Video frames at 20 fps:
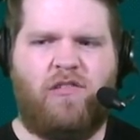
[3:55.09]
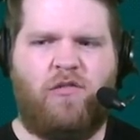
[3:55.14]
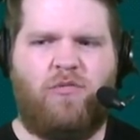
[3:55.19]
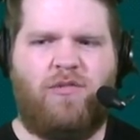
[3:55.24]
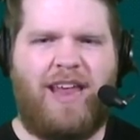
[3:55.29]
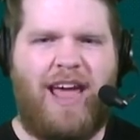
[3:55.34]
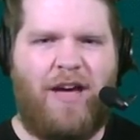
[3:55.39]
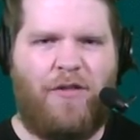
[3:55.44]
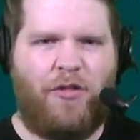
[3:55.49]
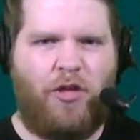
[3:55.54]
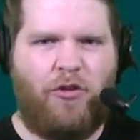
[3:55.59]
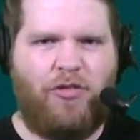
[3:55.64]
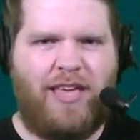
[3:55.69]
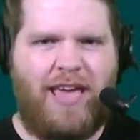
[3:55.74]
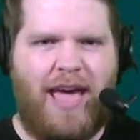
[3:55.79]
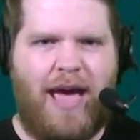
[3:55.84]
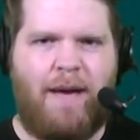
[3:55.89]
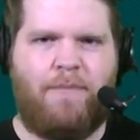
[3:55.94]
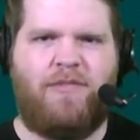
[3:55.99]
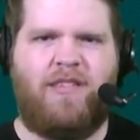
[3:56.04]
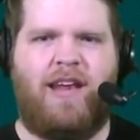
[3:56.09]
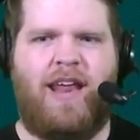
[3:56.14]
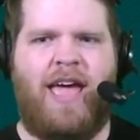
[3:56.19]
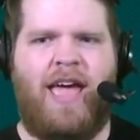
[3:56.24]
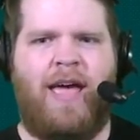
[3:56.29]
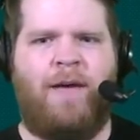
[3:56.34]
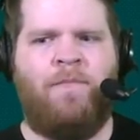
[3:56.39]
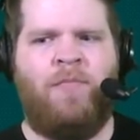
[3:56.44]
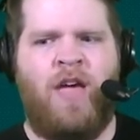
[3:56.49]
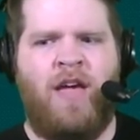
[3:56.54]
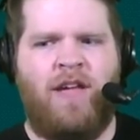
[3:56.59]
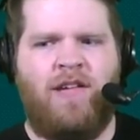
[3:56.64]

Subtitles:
So download the app today,